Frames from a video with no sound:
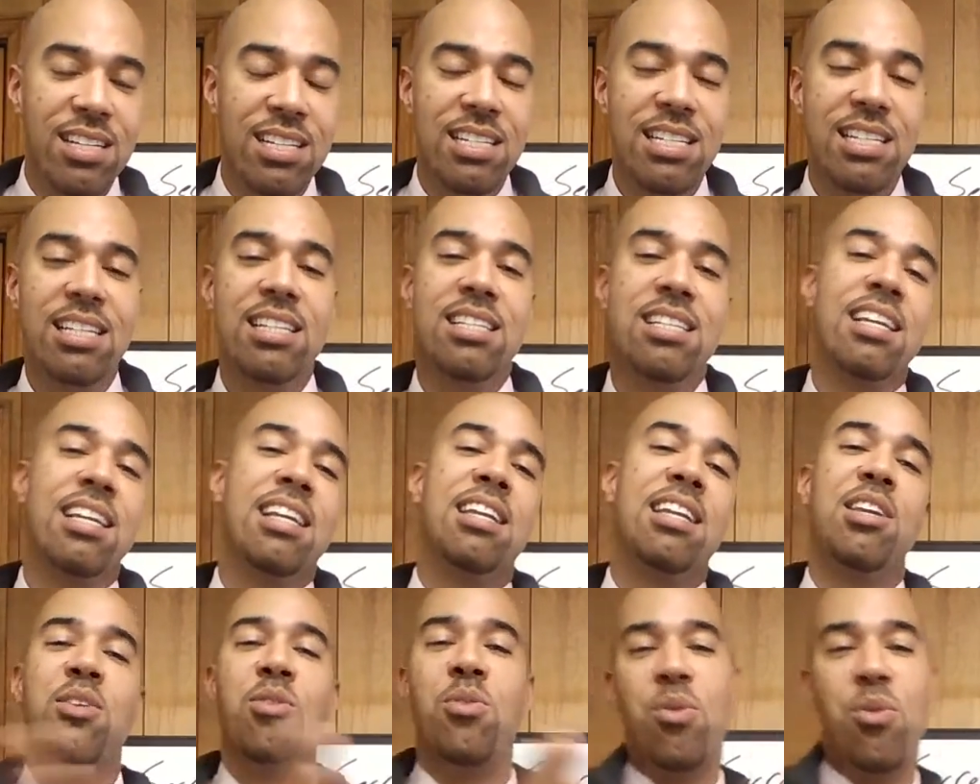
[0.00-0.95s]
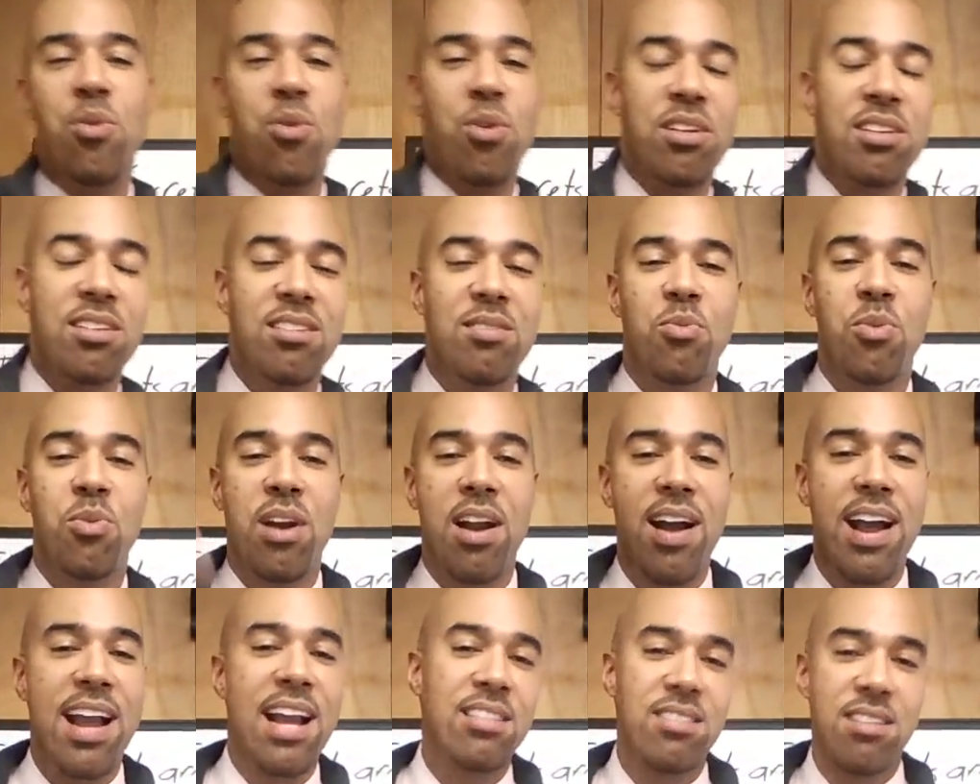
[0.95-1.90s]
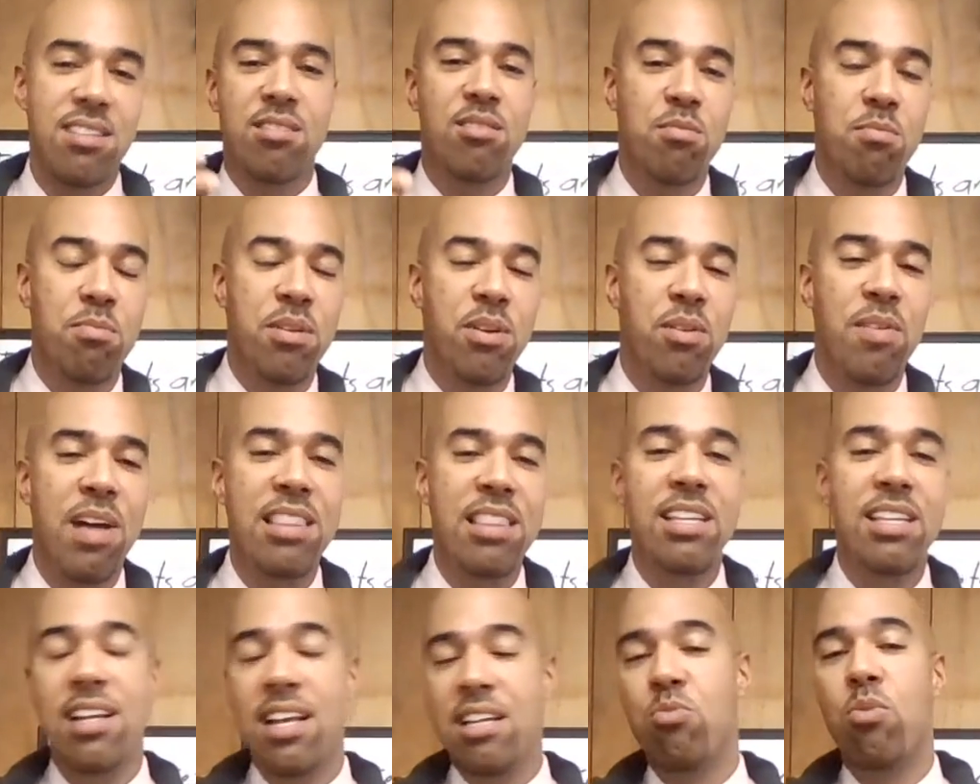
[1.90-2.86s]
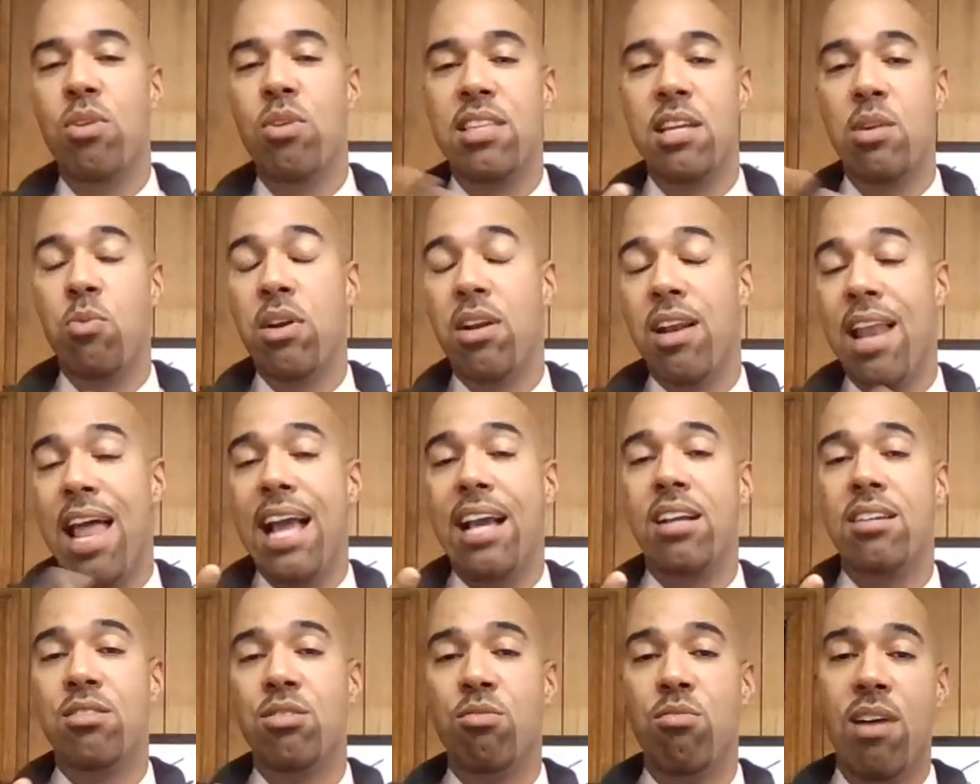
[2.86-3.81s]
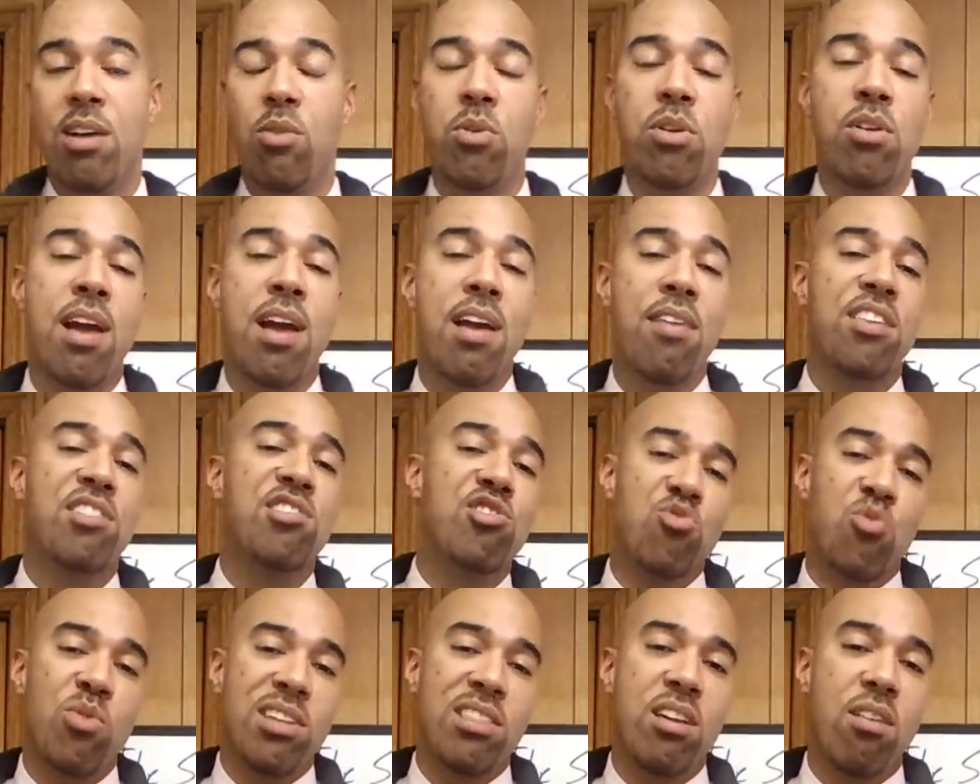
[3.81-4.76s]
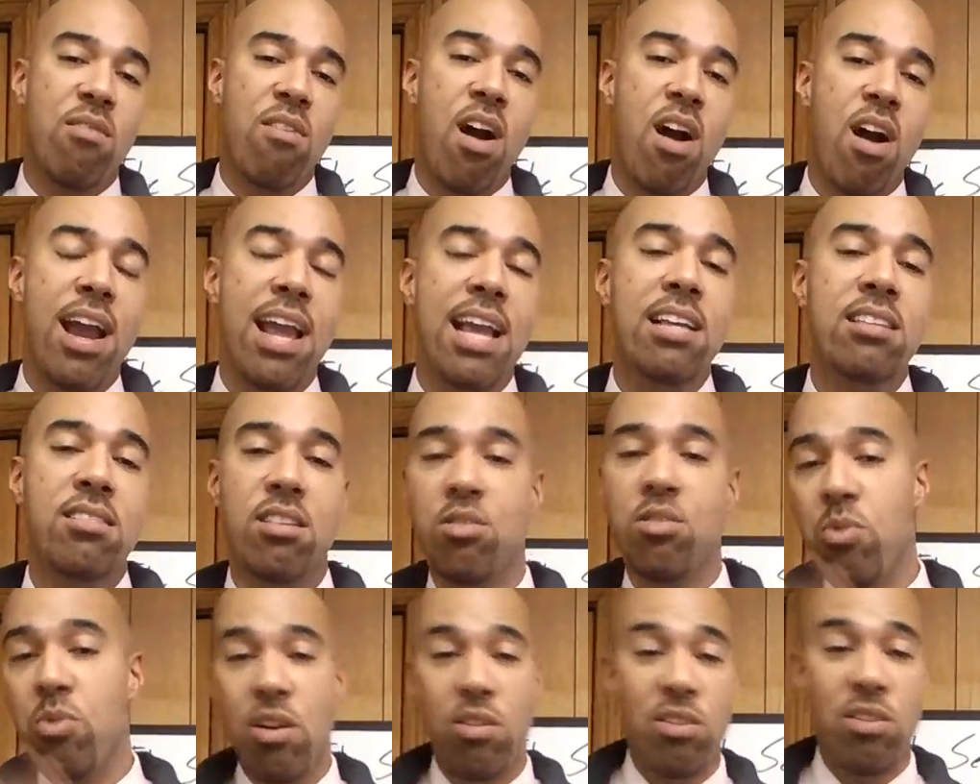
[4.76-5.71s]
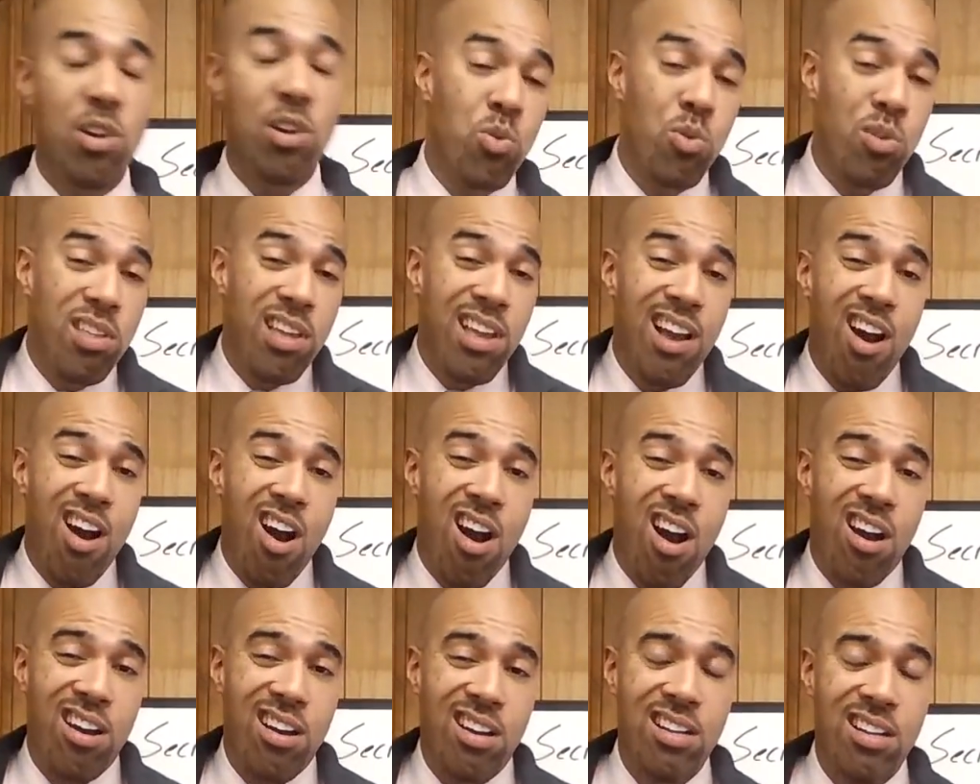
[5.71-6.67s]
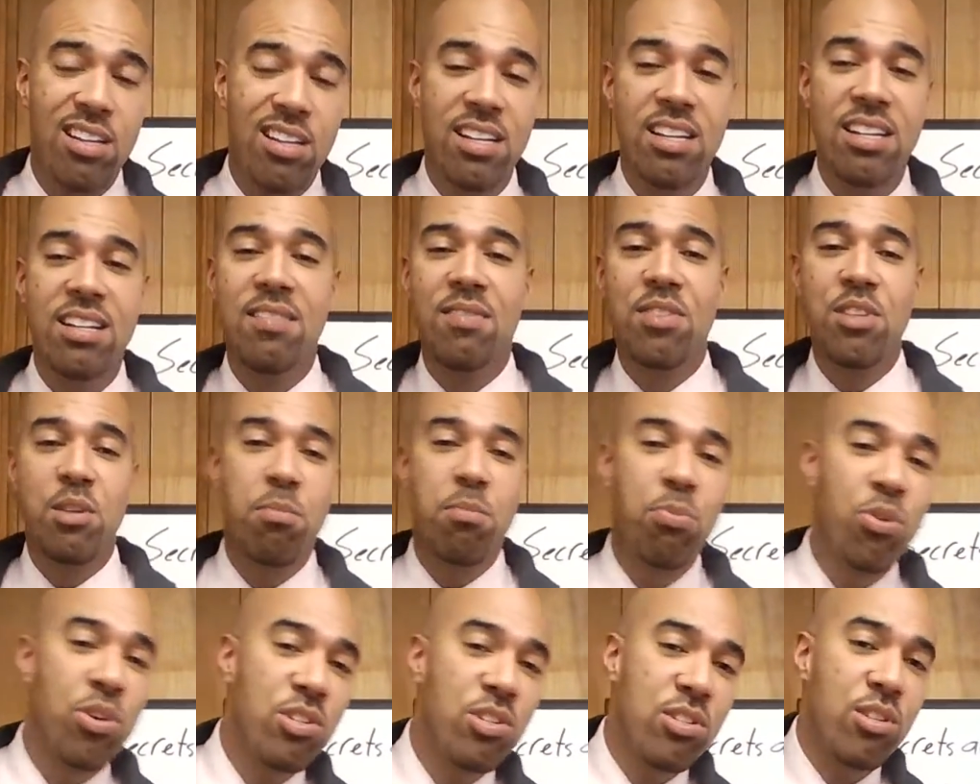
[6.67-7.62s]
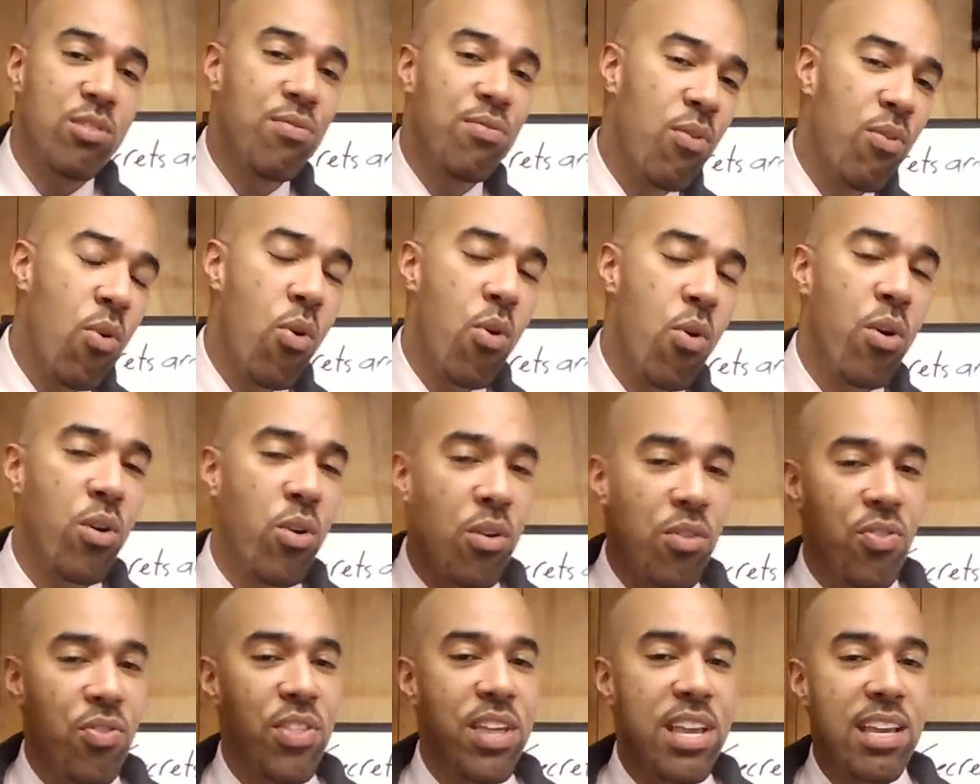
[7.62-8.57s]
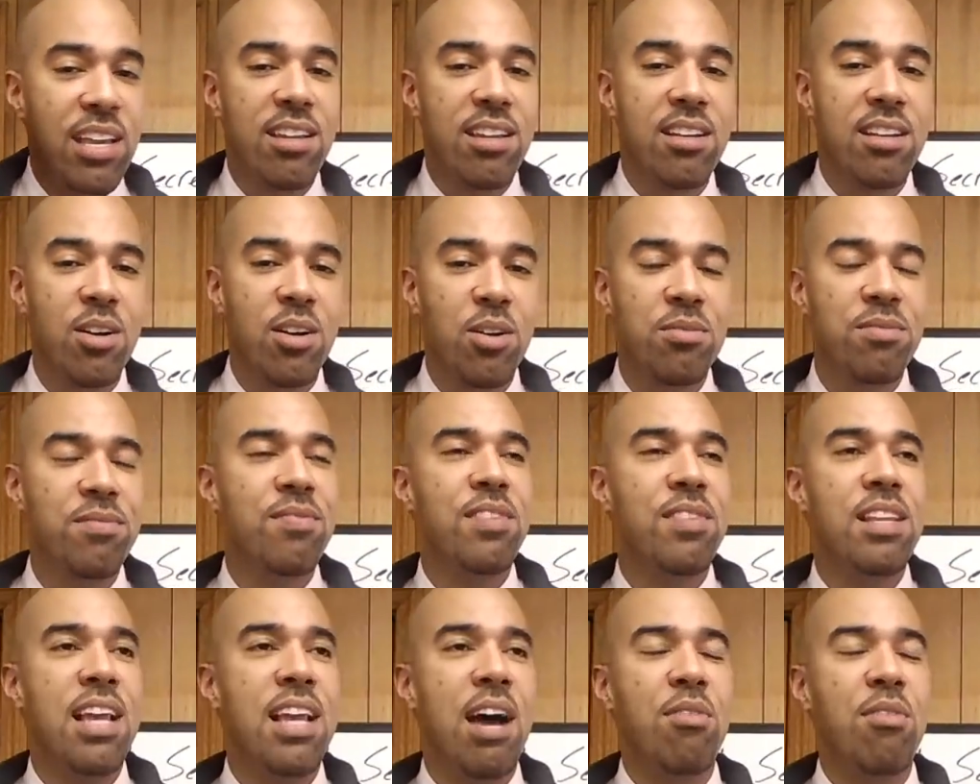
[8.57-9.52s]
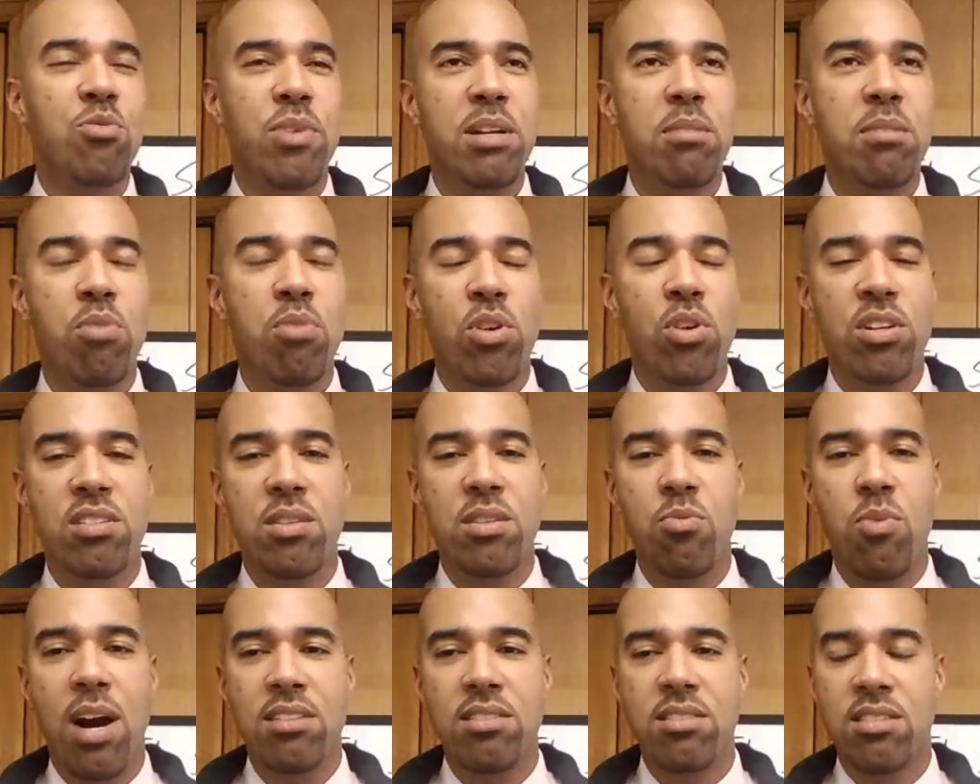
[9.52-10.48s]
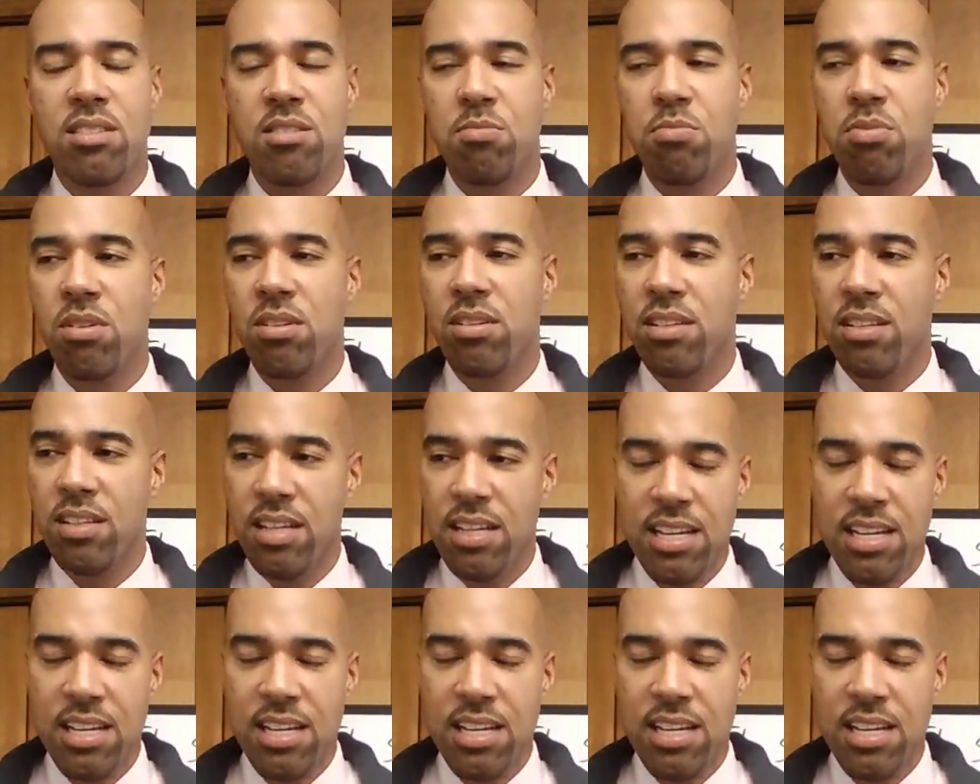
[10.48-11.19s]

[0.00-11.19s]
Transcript: to continue on what our ancestors built. I think that's one thing we're lacking too, Ryan. We don't have the strength of our ancestors. We don't know who they are to push us forward on thinking. You know, I was reading Booker T. Washington's book.